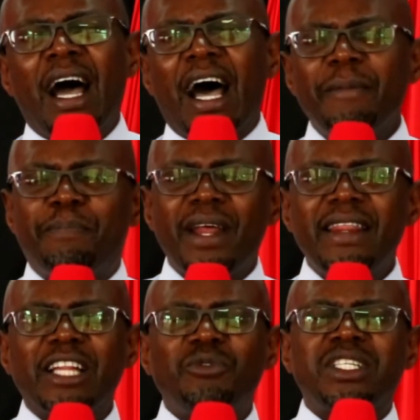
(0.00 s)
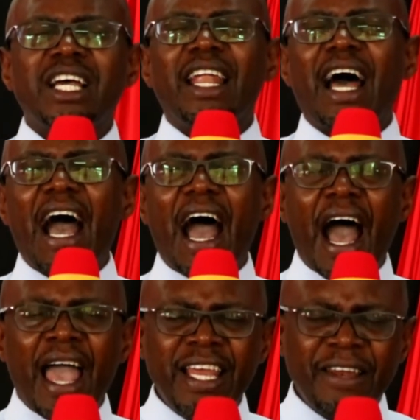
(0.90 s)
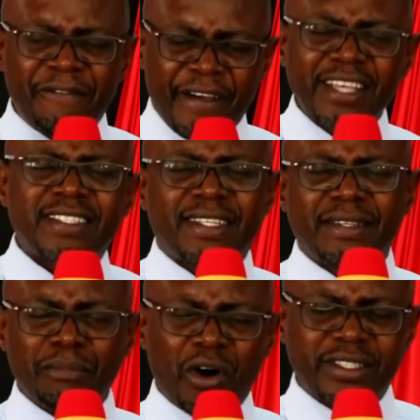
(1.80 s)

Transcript: I pray that we shall invest more